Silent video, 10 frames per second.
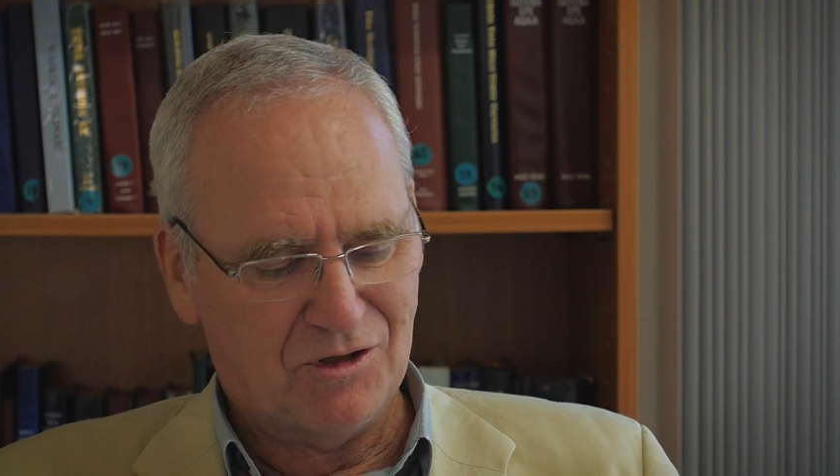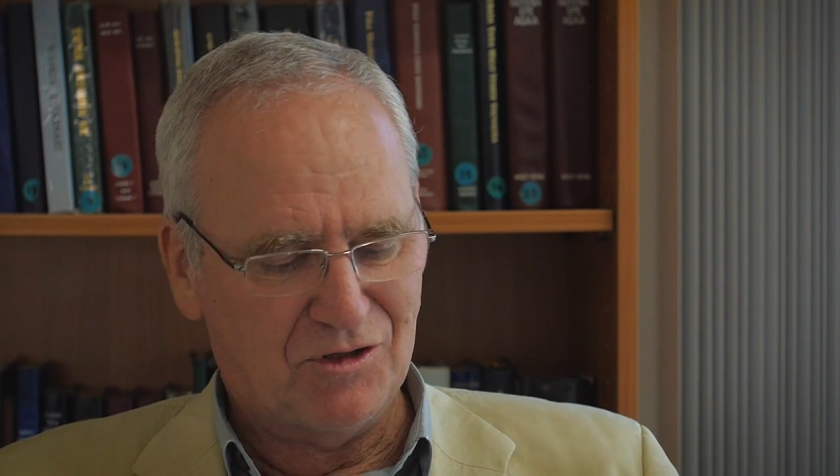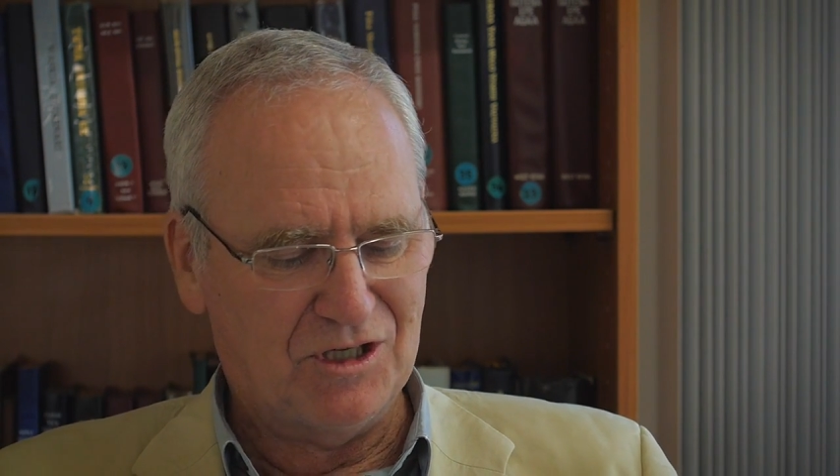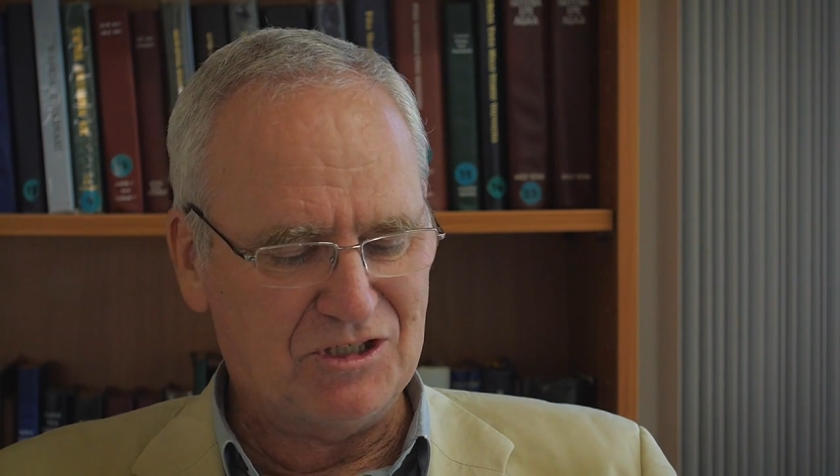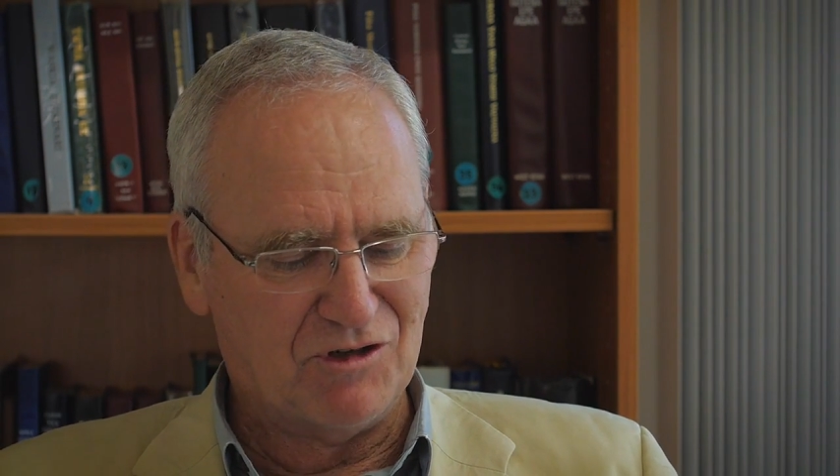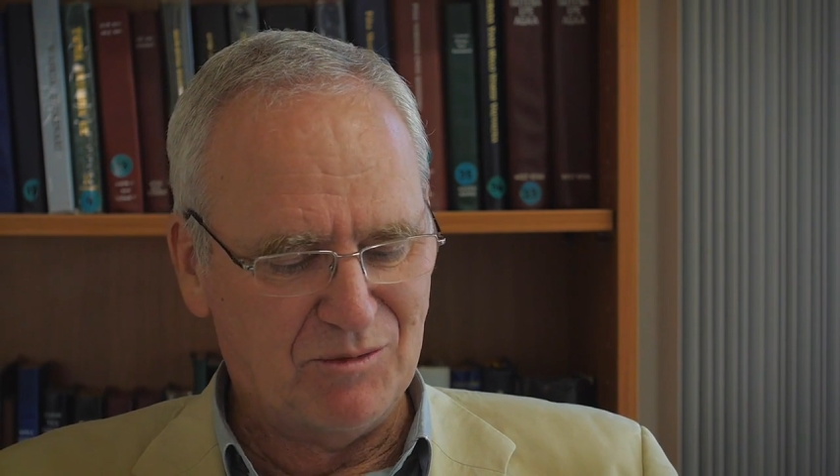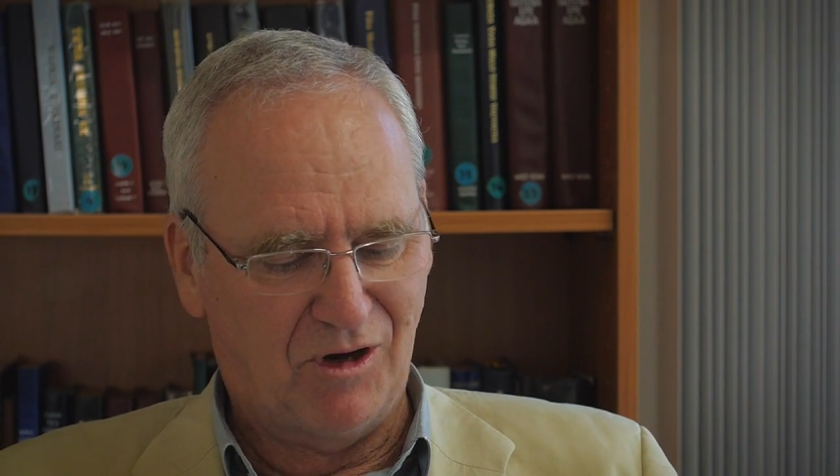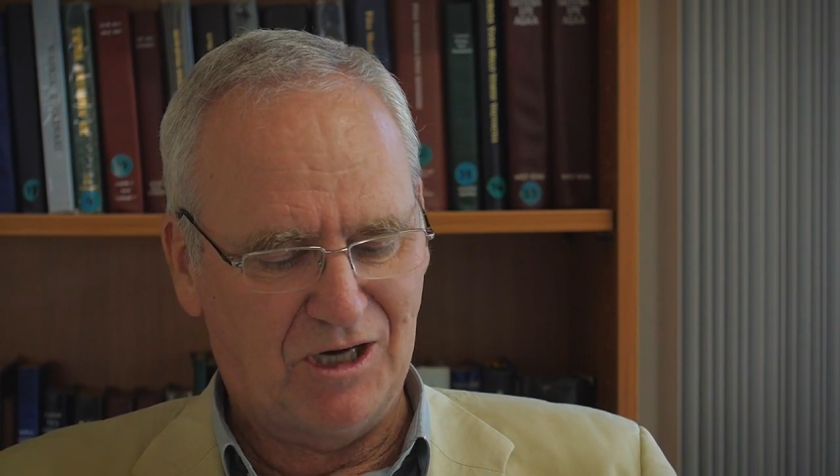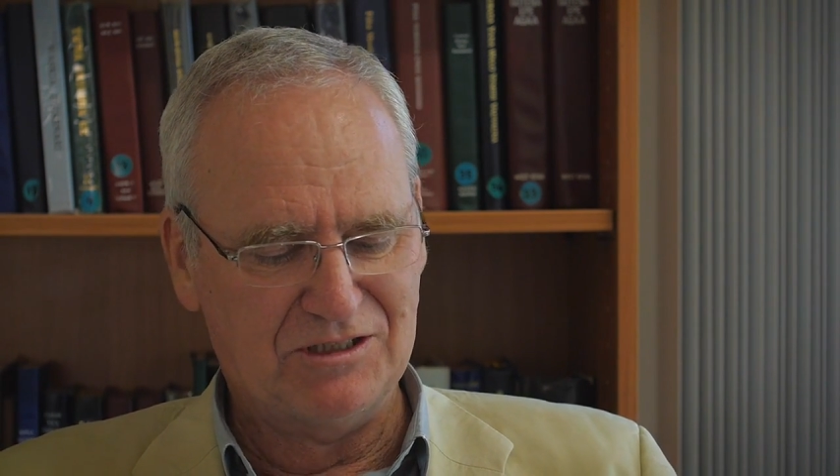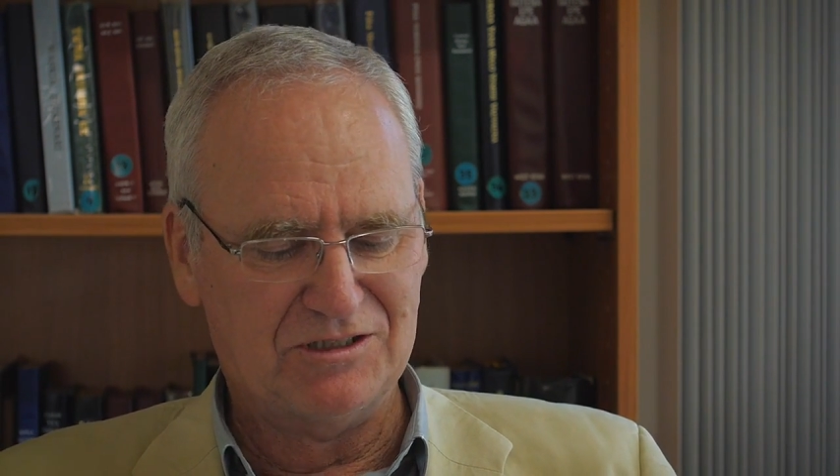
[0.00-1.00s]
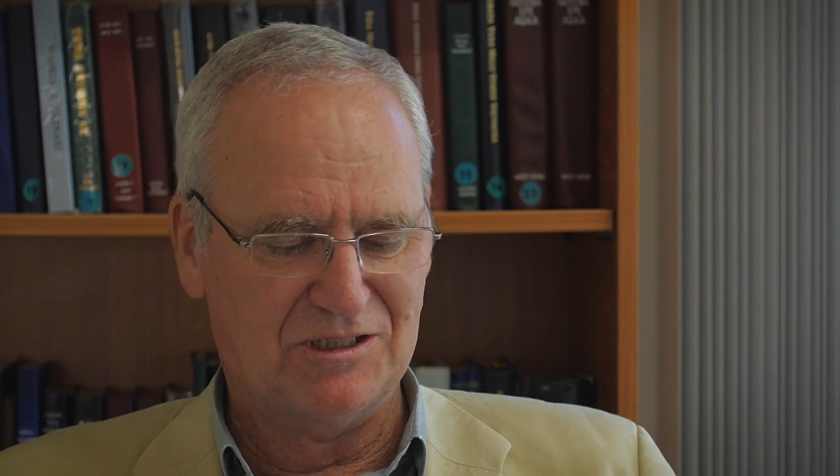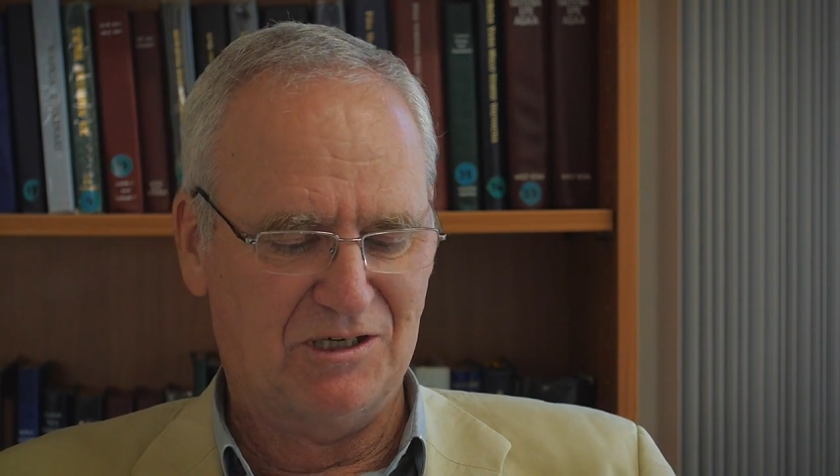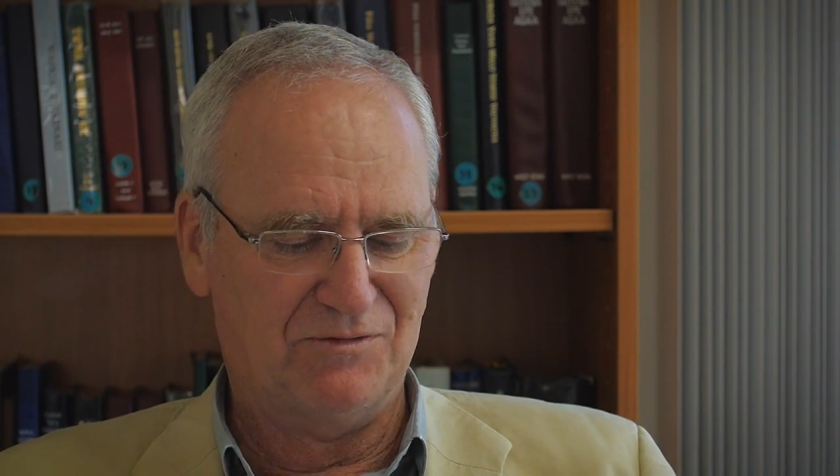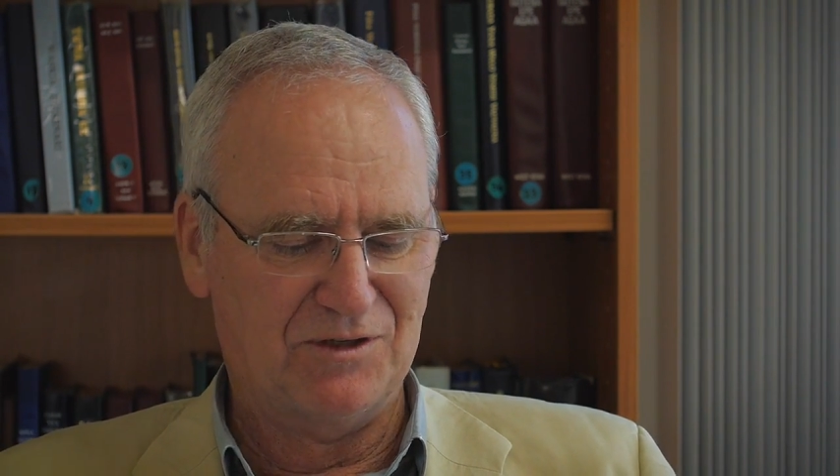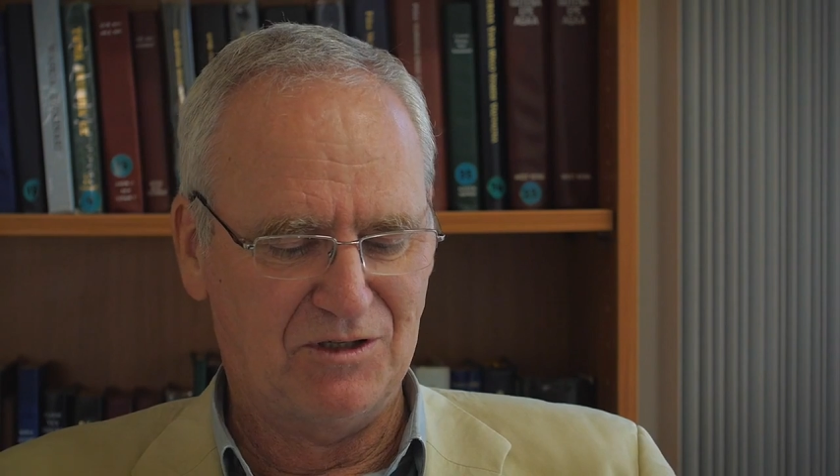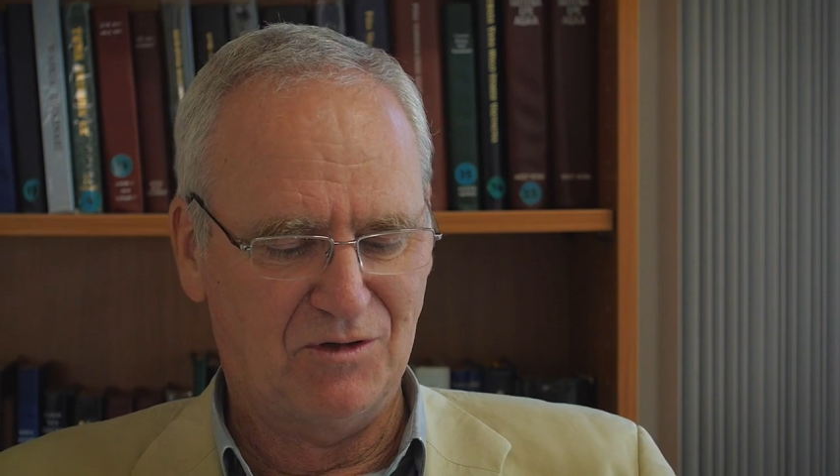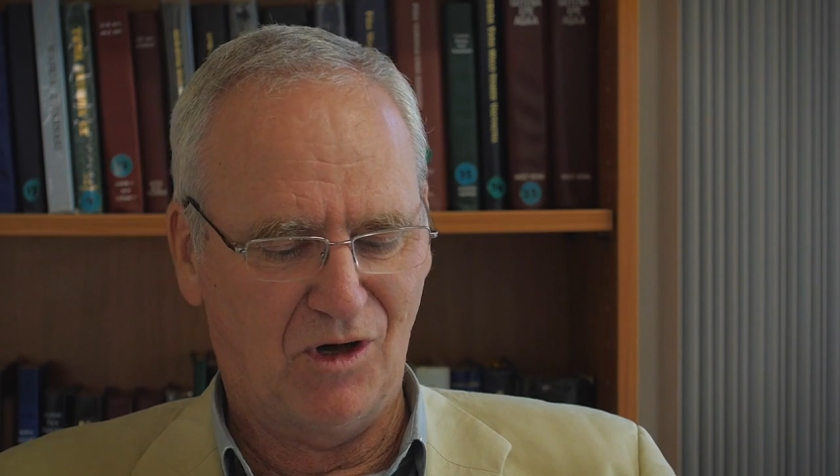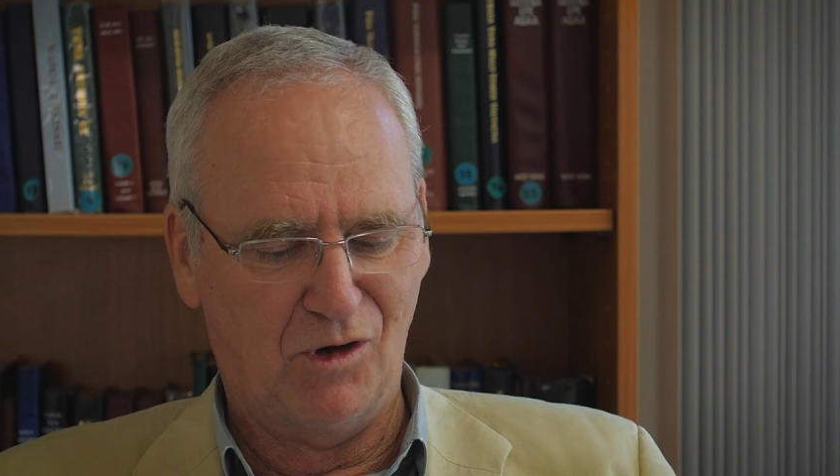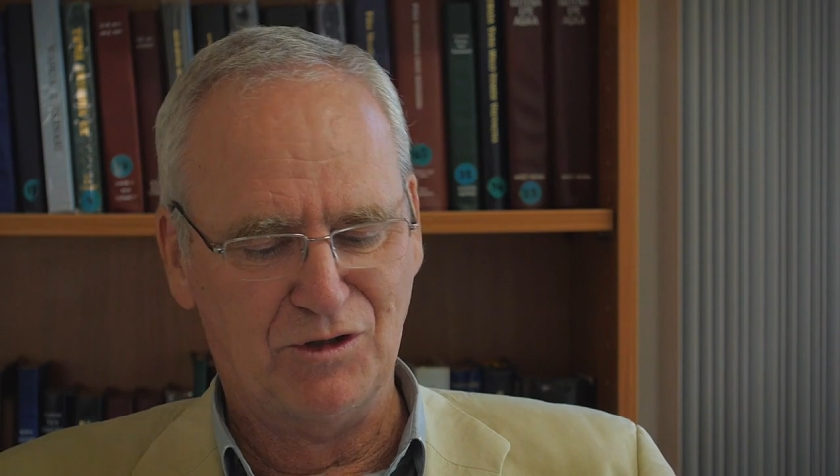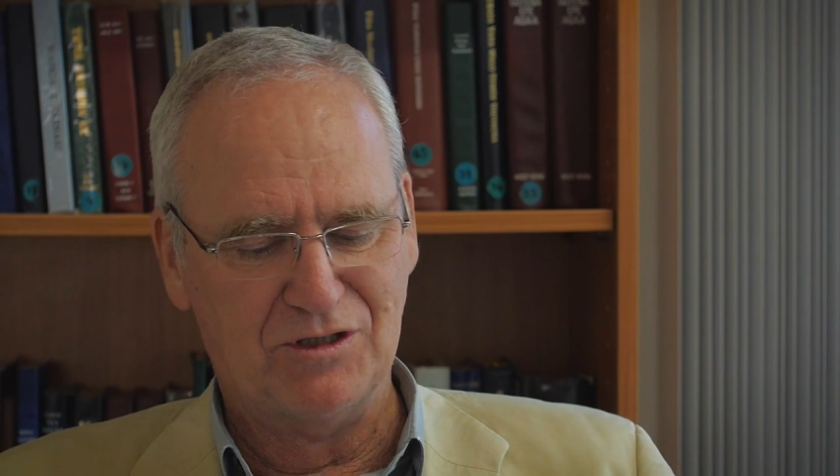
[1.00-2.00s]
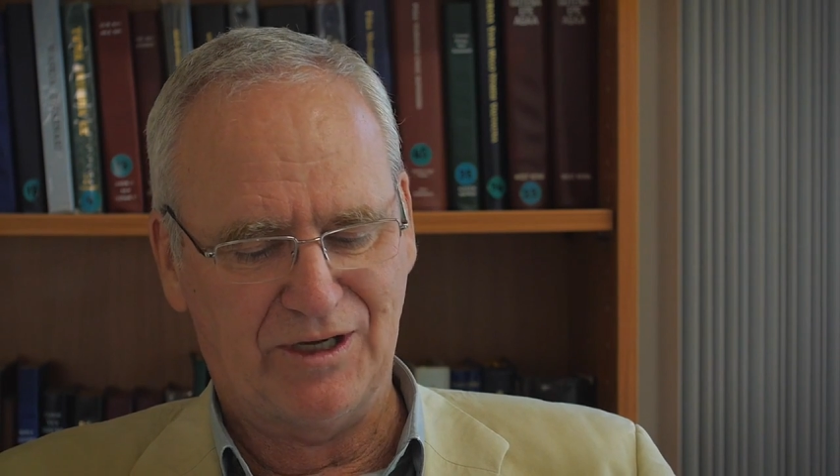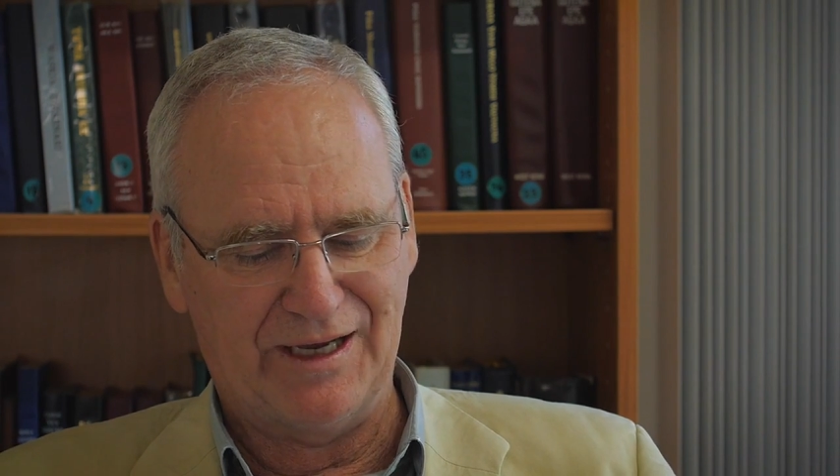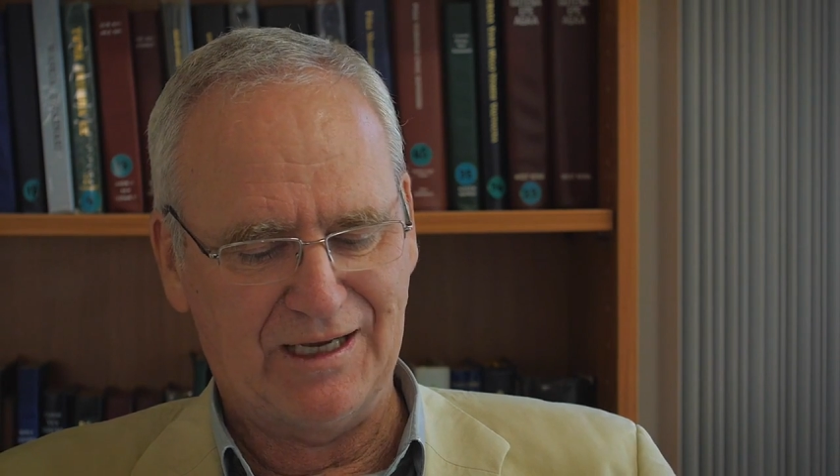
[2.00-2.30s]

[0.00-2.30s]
you need to remind yourself that you hold in your